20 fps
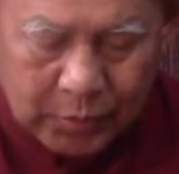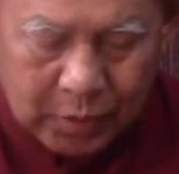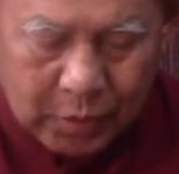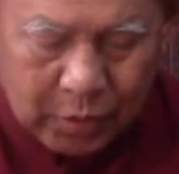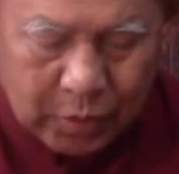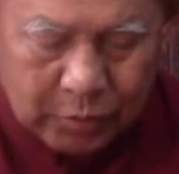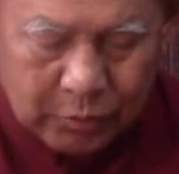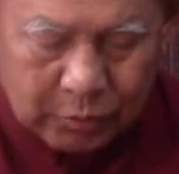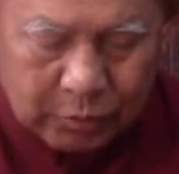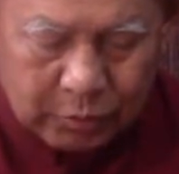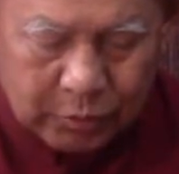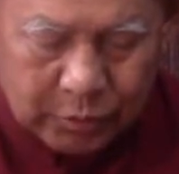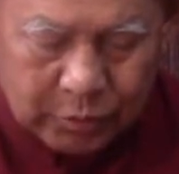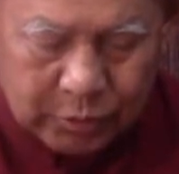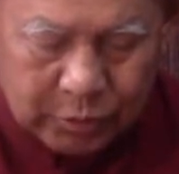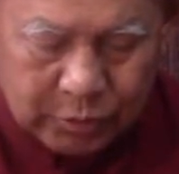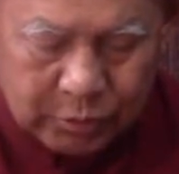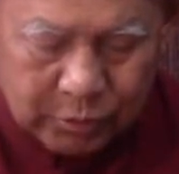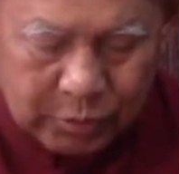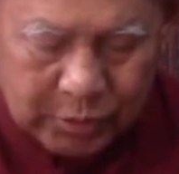unto the
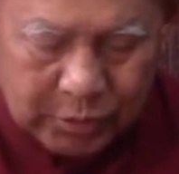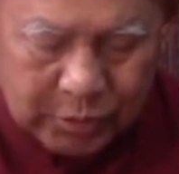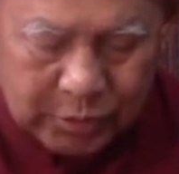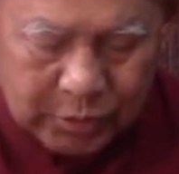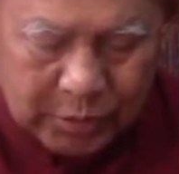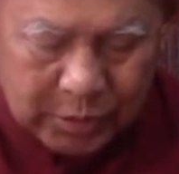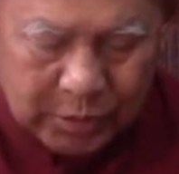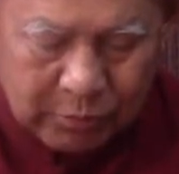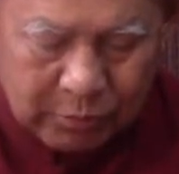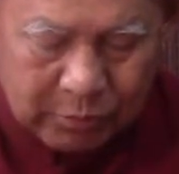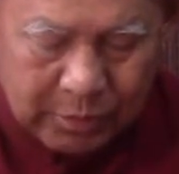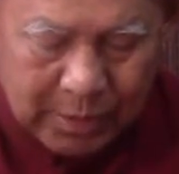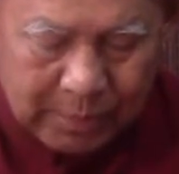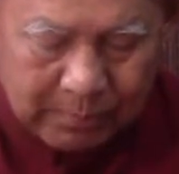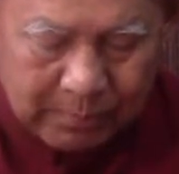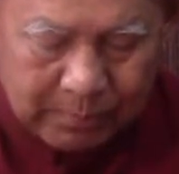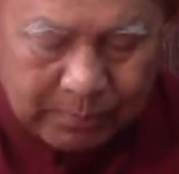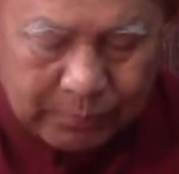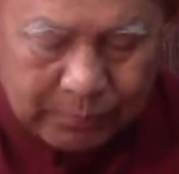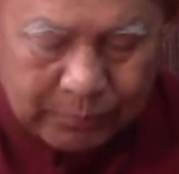strings and
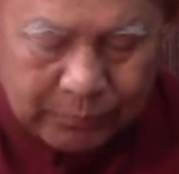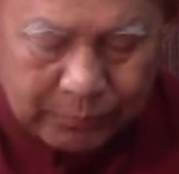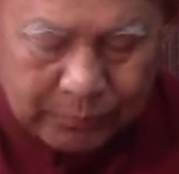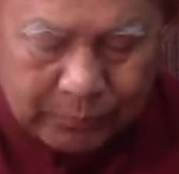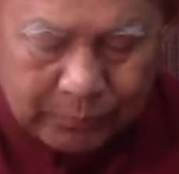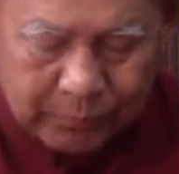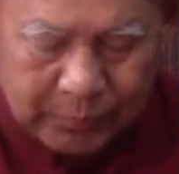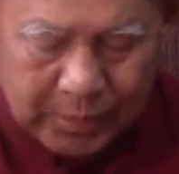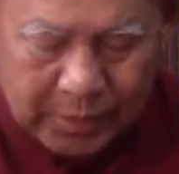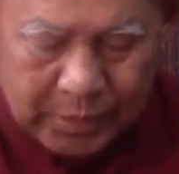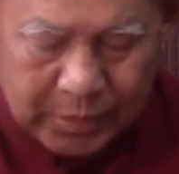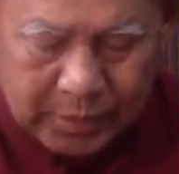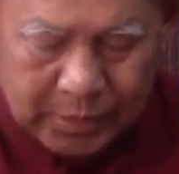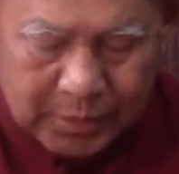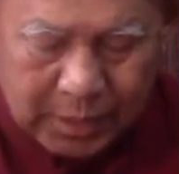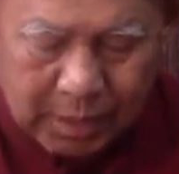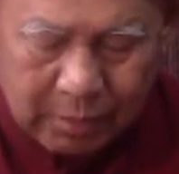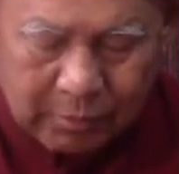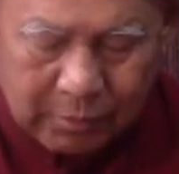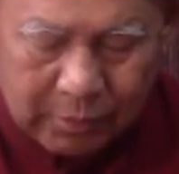unwrapped,
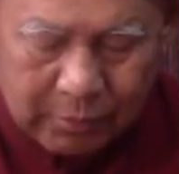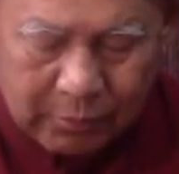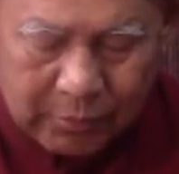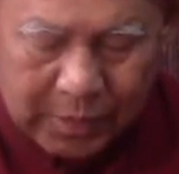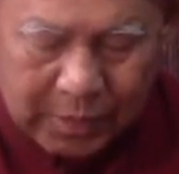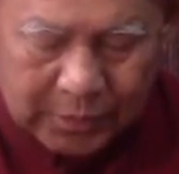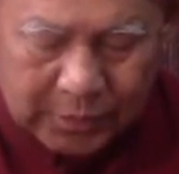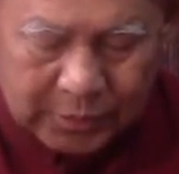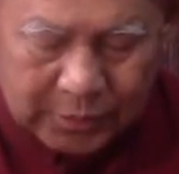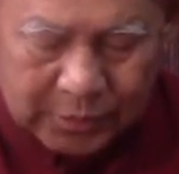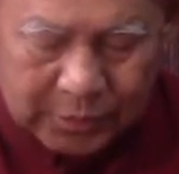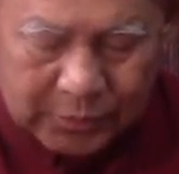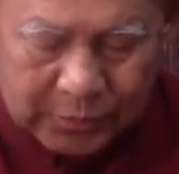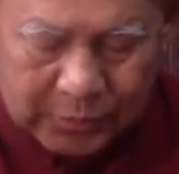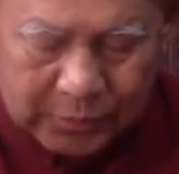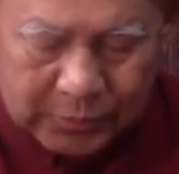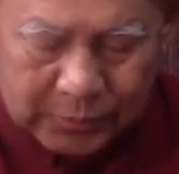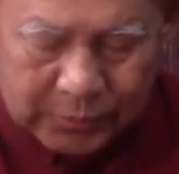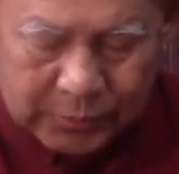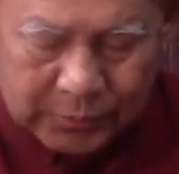sound arises.